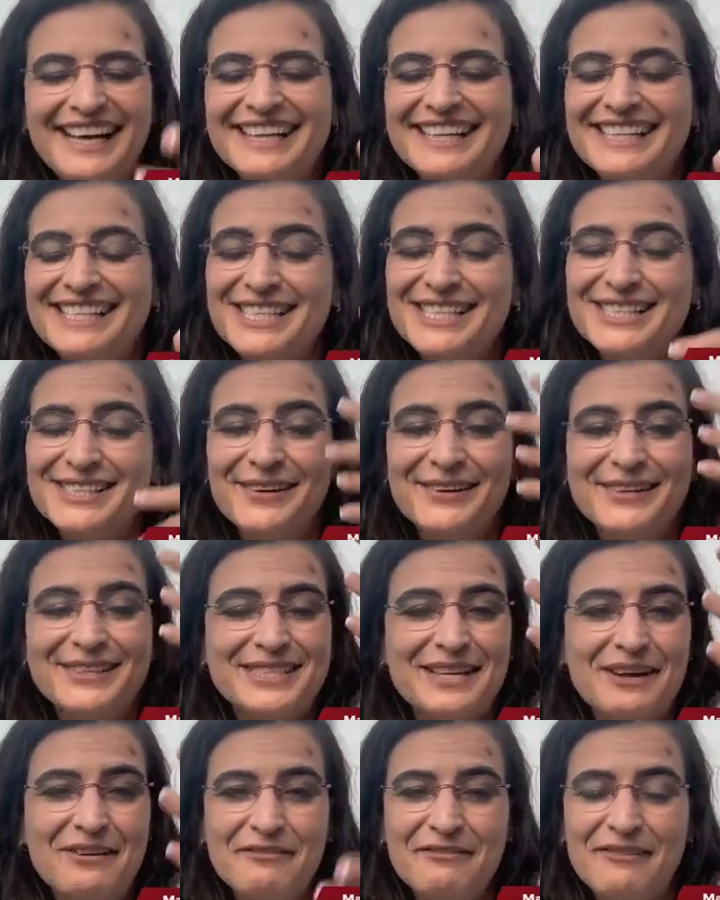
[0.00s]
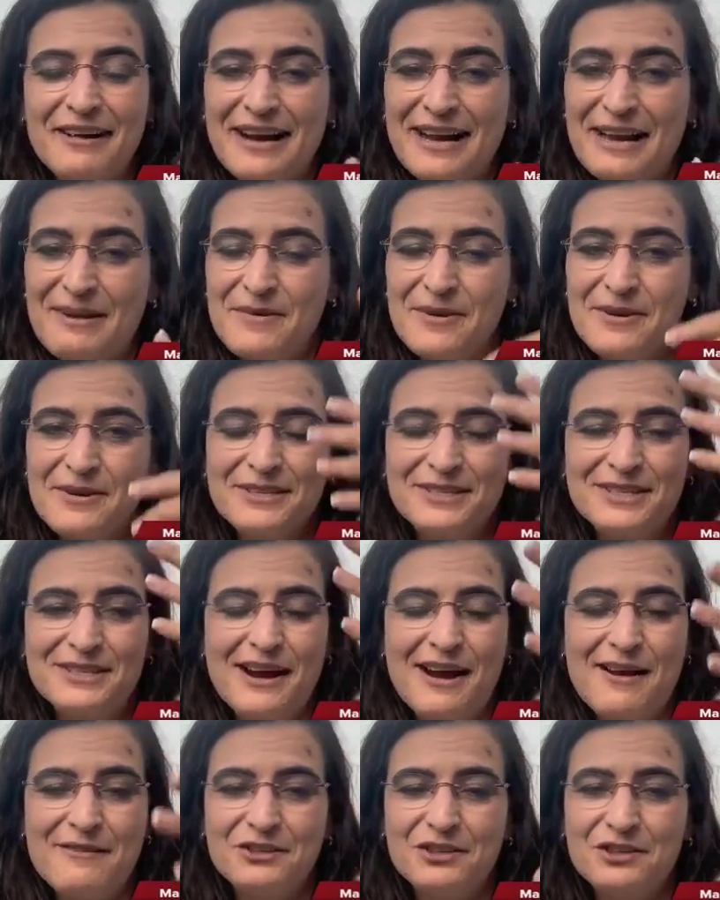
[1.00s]
This song is so funny because you
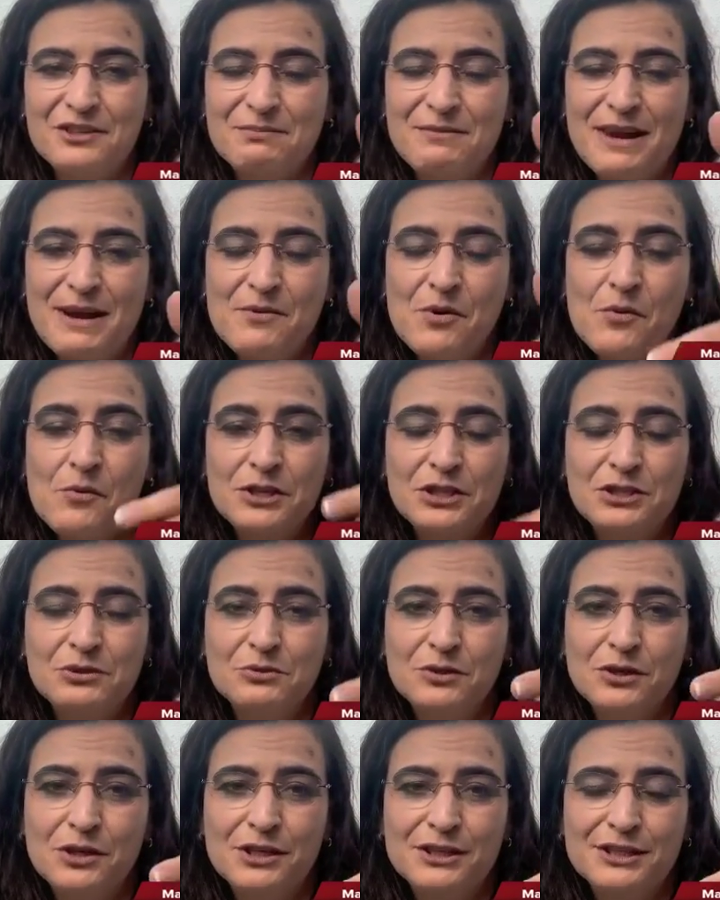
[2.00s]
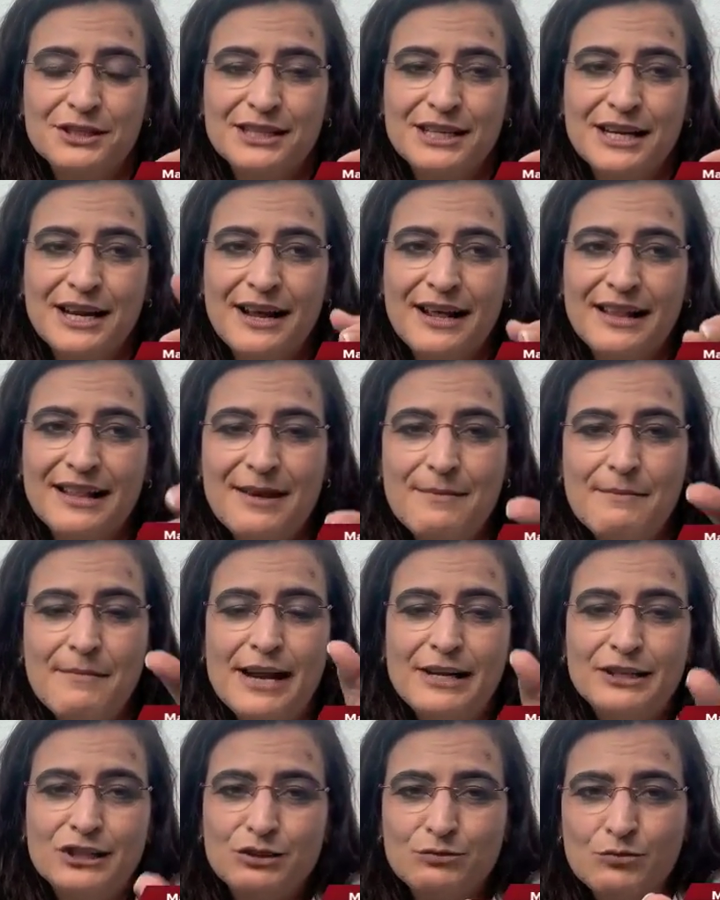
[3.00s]
have to remember which words they
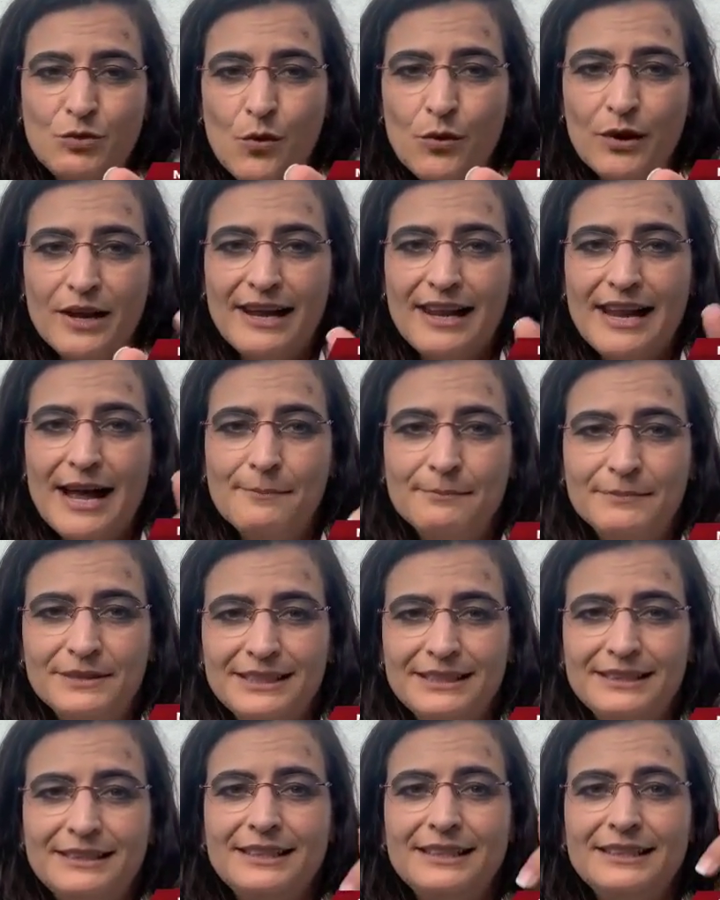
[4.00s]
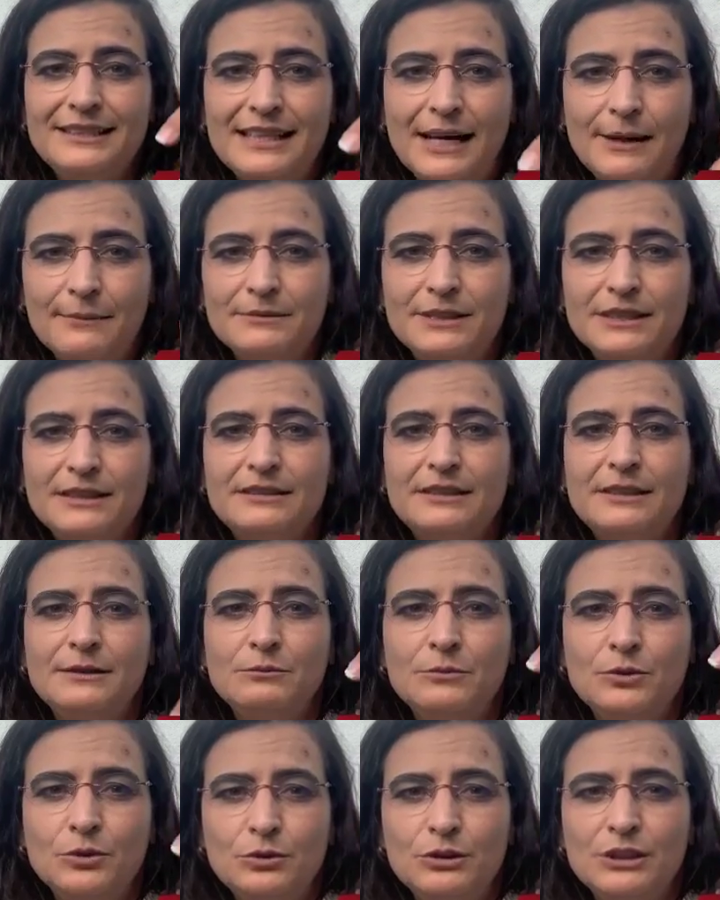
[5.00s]
made smaller. Lam titi dam titi,
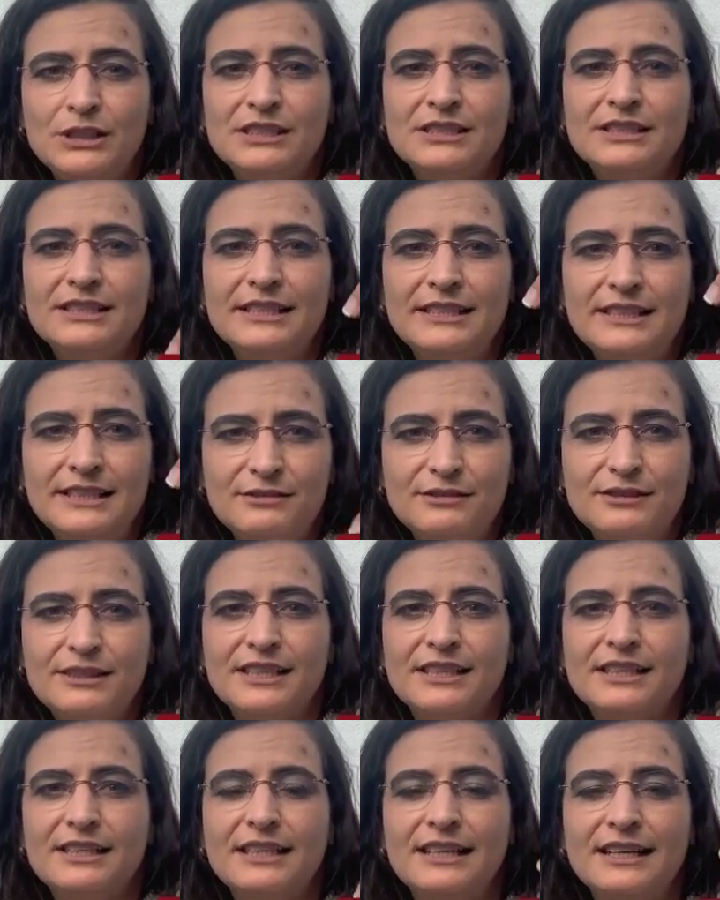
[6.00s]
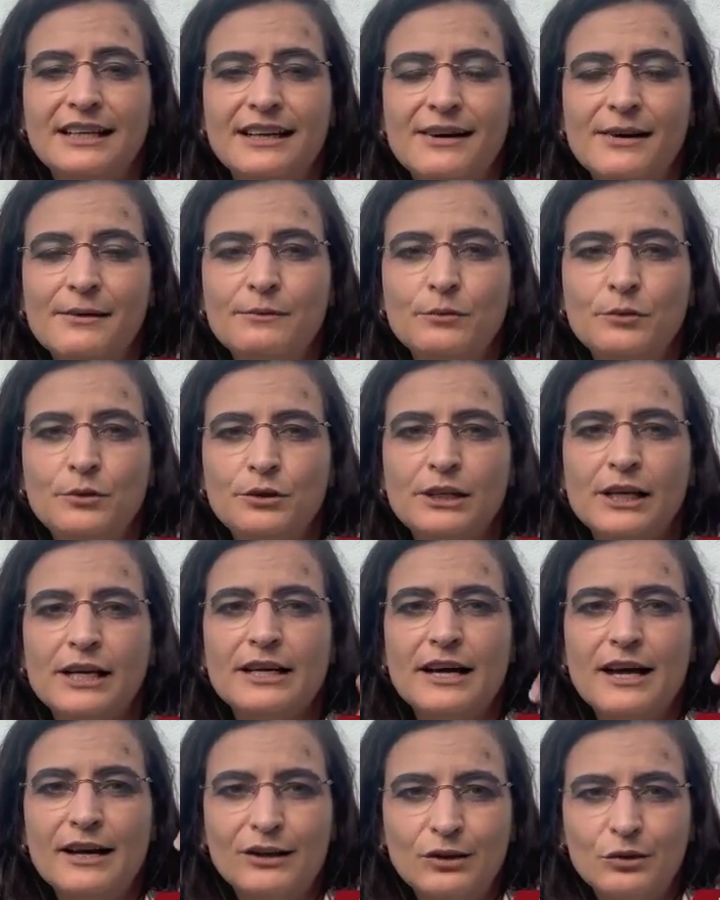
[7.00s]
moeder se liefstetjie, moeder
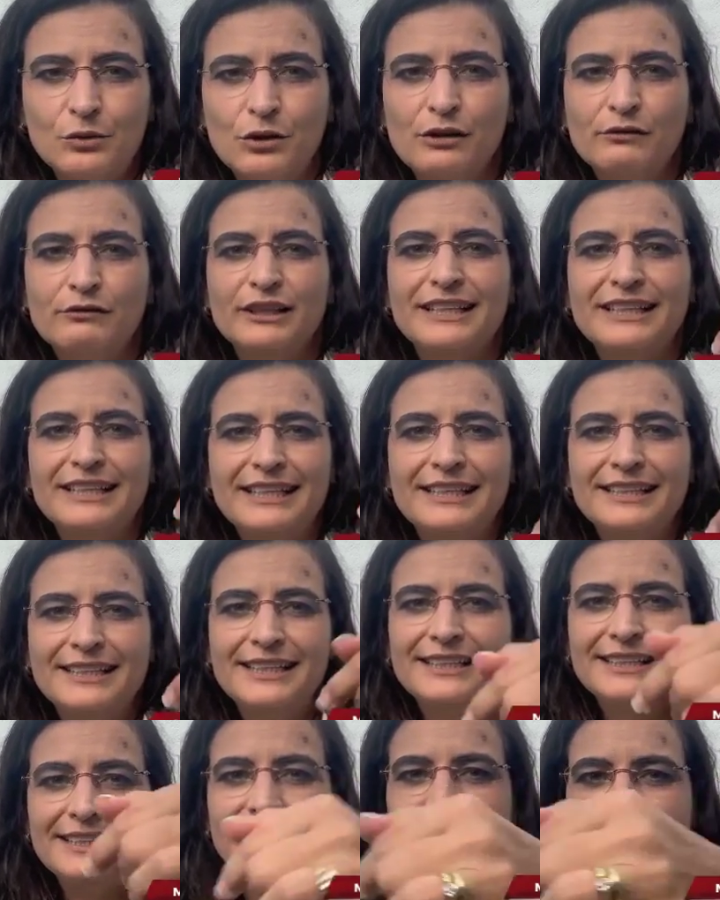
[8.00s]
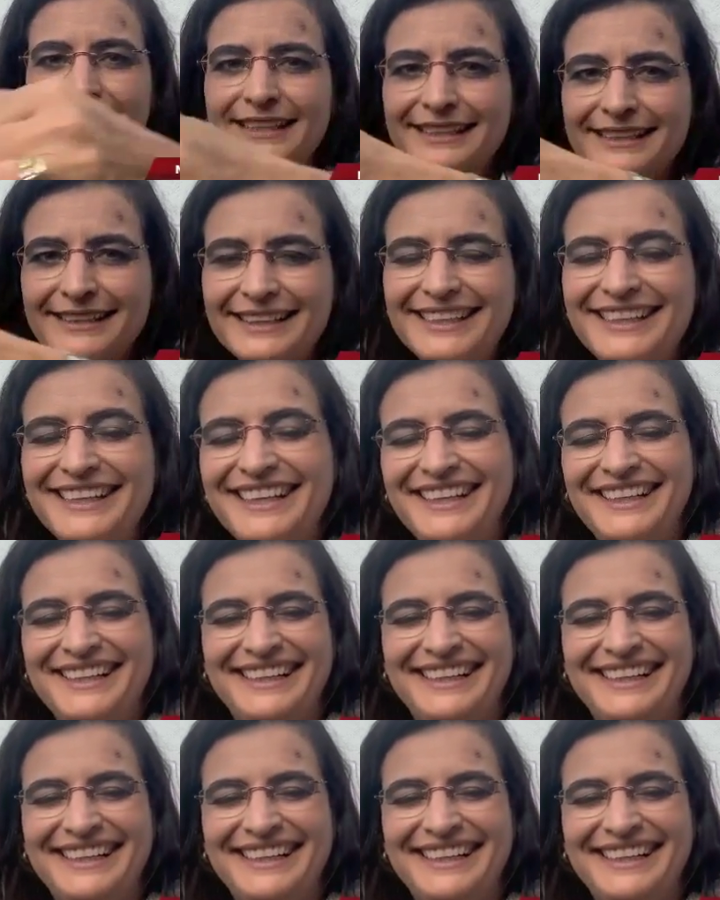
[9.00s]
hartroewertjie.